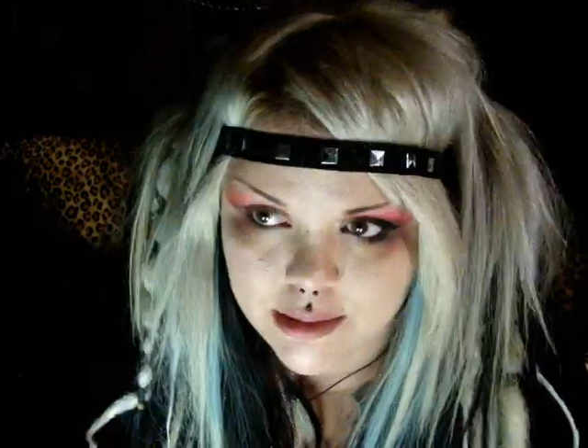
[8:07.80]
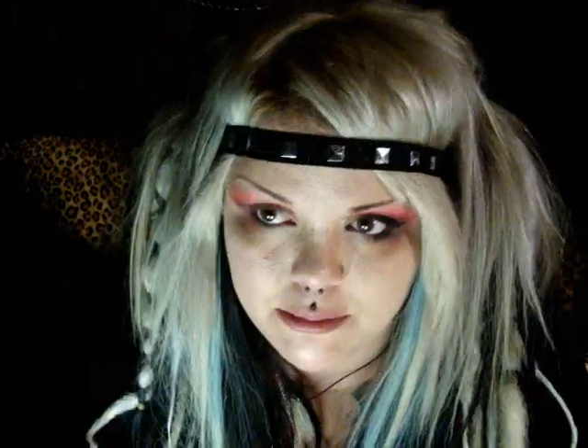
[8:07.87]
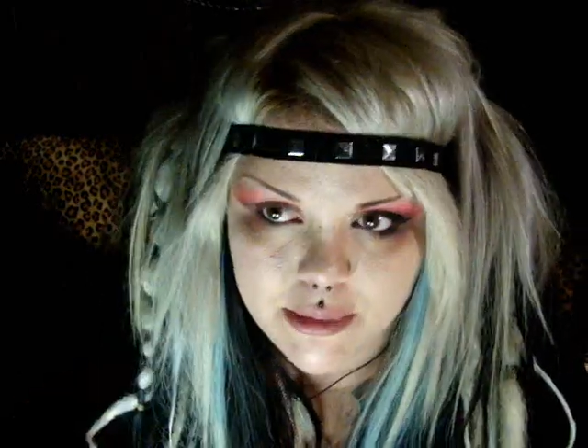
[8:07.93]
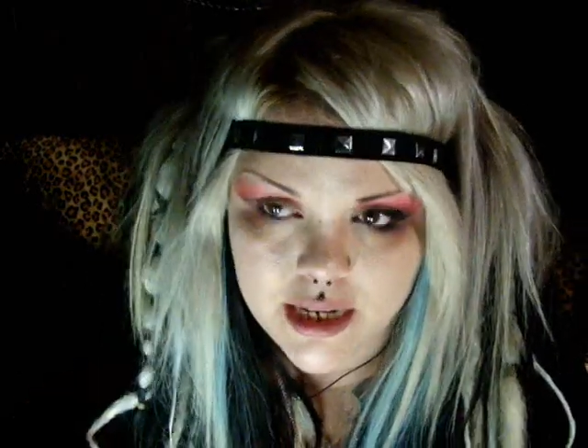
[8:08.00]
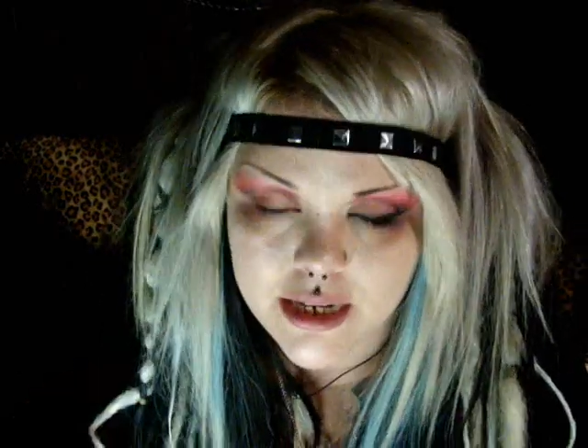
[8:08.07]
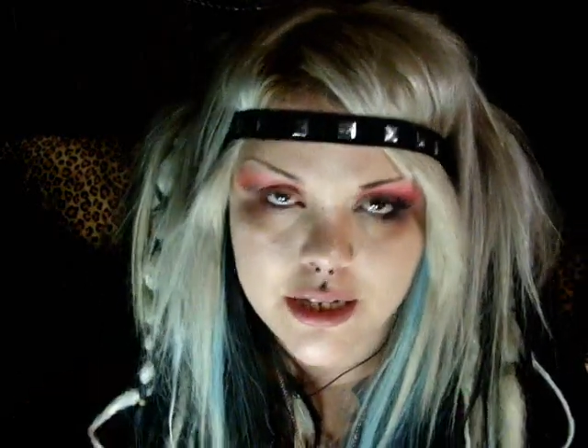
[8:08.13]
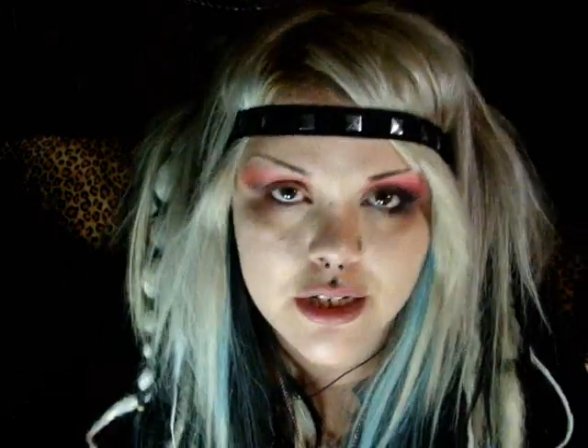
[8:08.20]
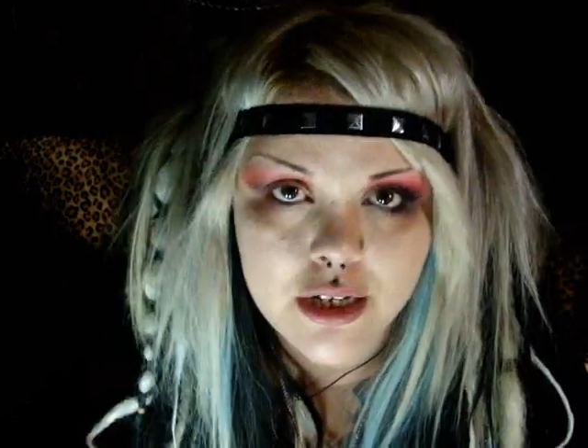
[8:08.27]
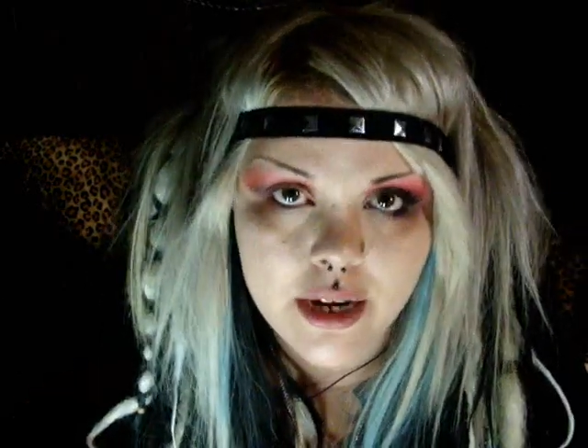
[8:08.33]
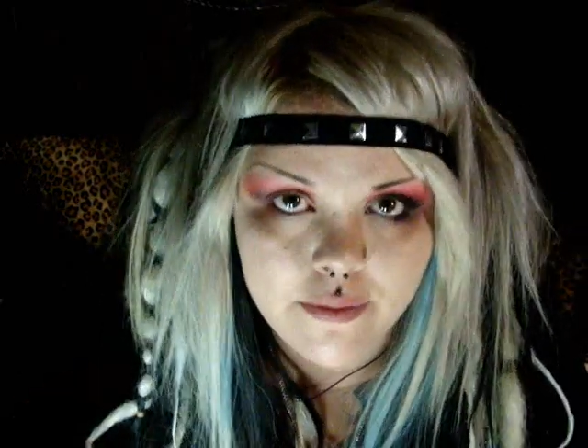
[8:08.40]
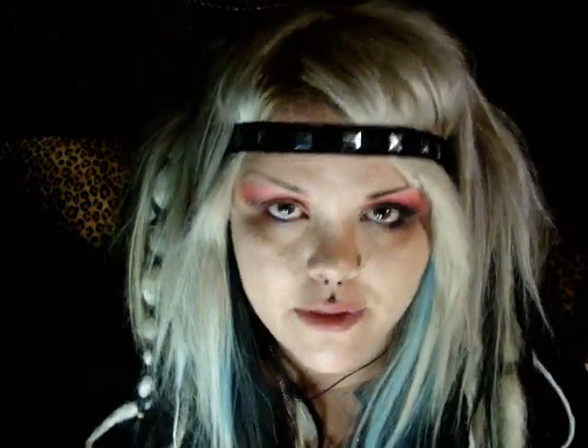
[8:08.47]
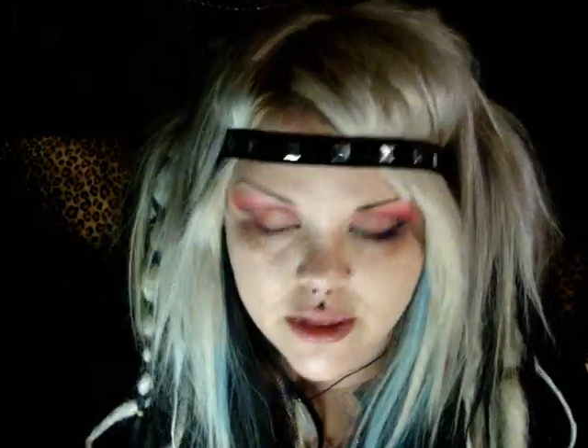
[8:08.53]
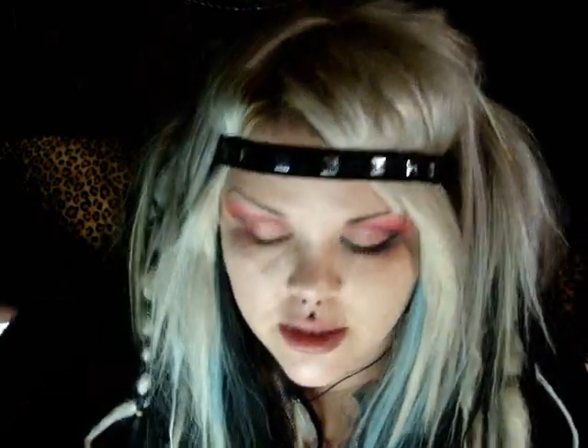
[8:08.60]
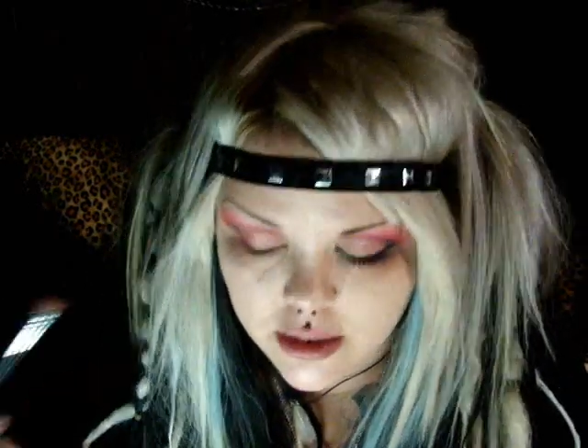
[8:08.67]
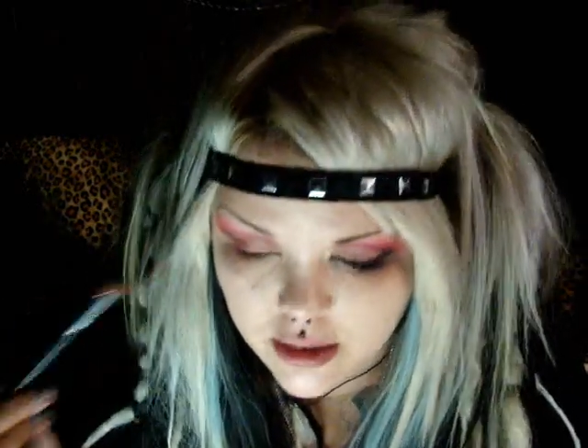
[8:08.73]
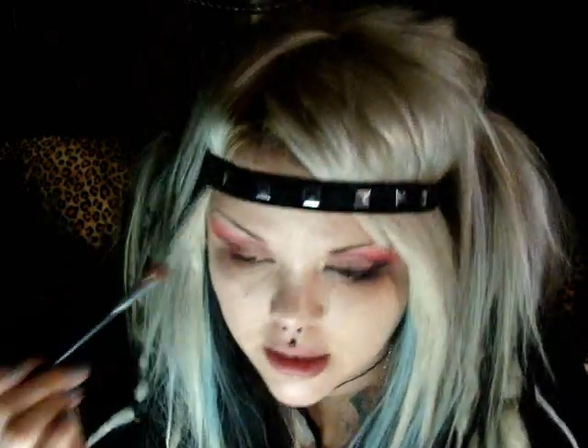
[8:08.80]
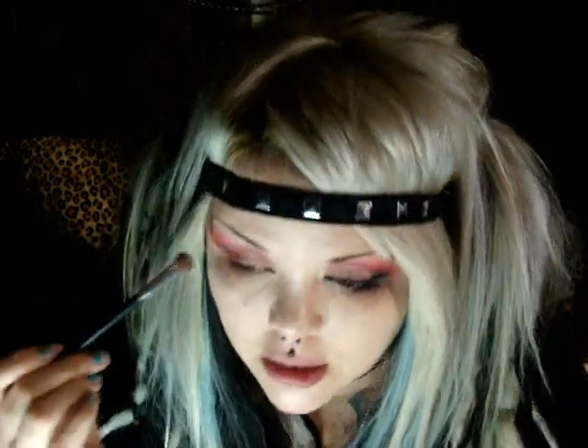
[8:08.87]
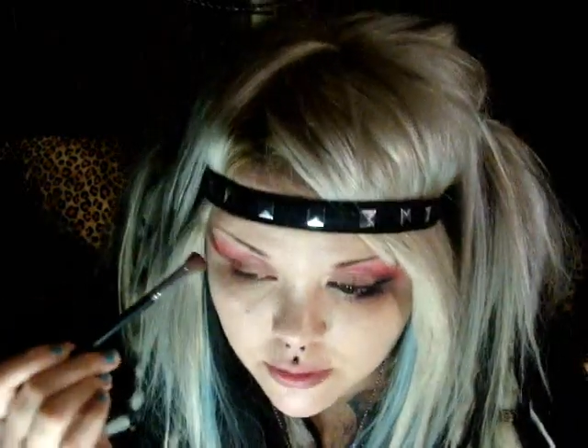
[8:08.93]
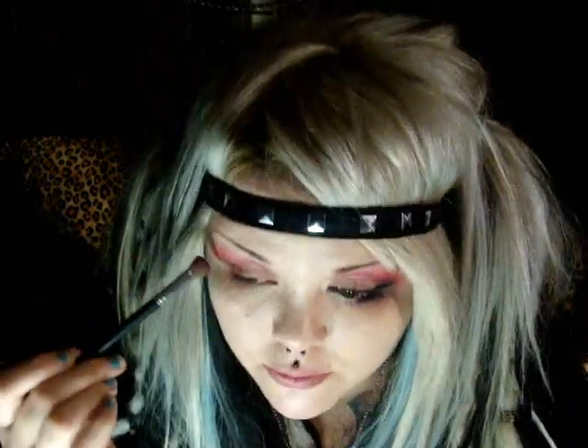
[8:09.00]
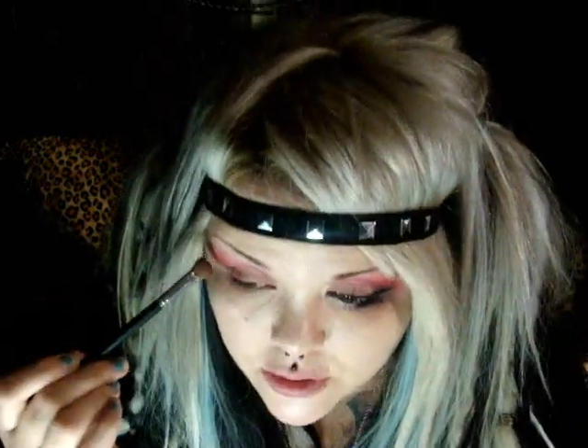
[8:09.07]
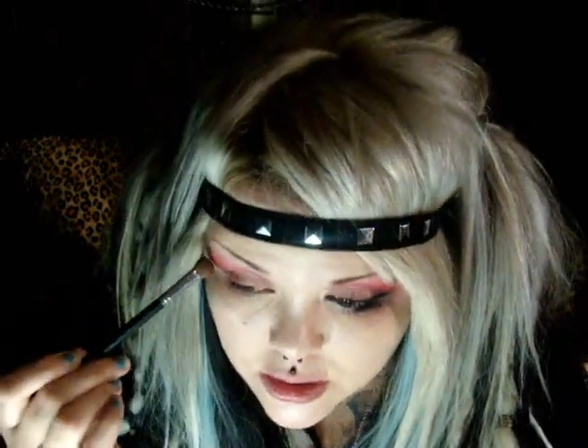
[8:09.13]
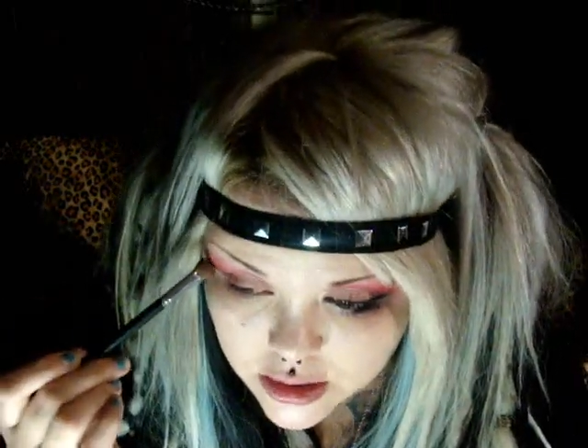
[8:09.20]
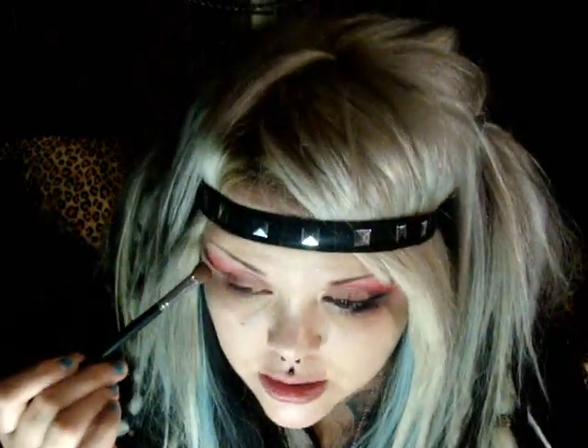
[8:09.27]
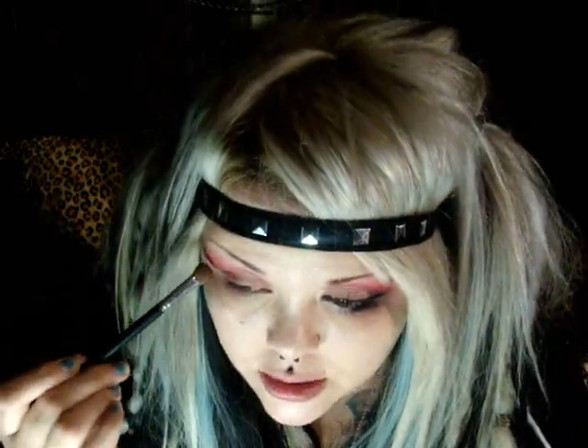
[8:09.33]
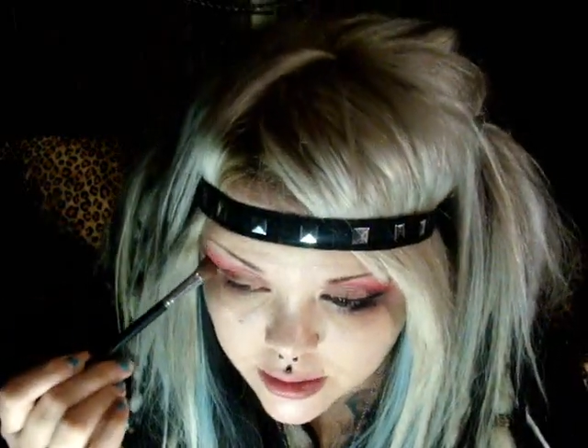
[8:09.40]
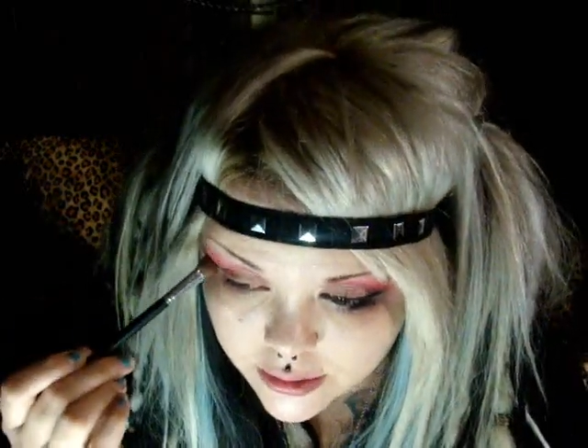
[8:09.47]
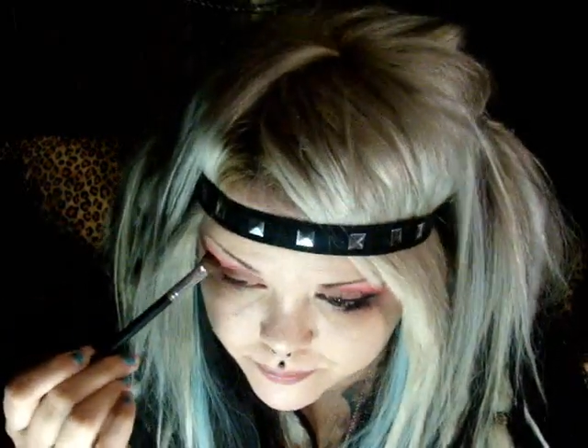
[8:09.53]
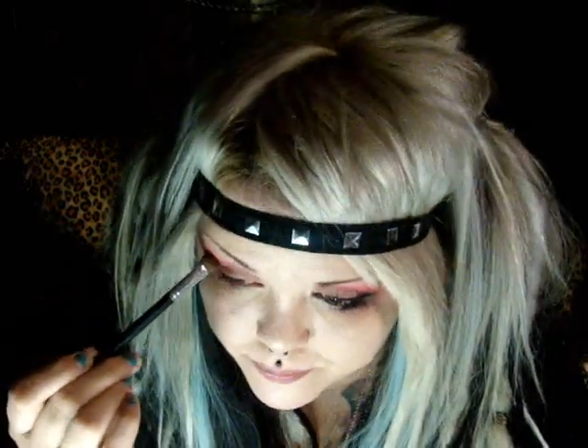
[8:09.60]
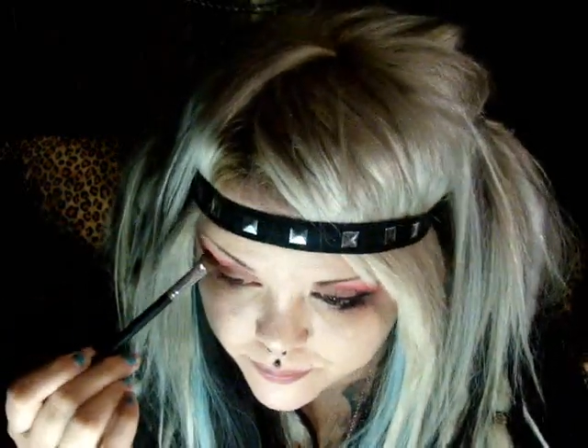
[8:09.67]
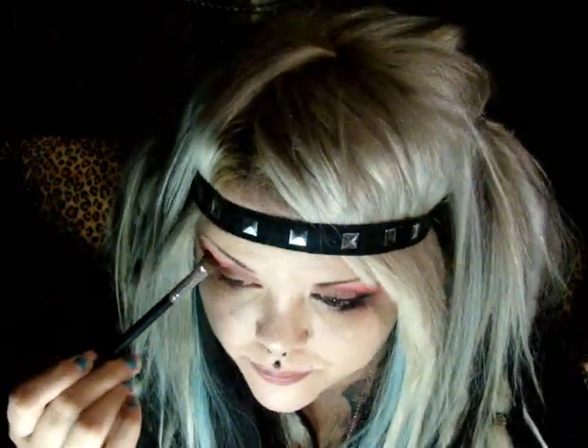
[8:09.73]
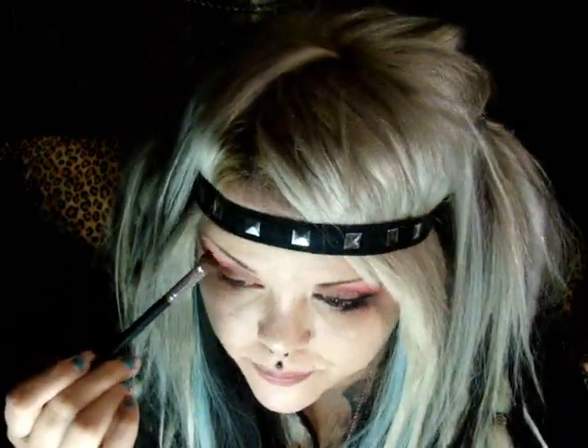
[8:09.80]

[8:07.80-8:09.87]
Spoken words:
diminish everything that you've just done.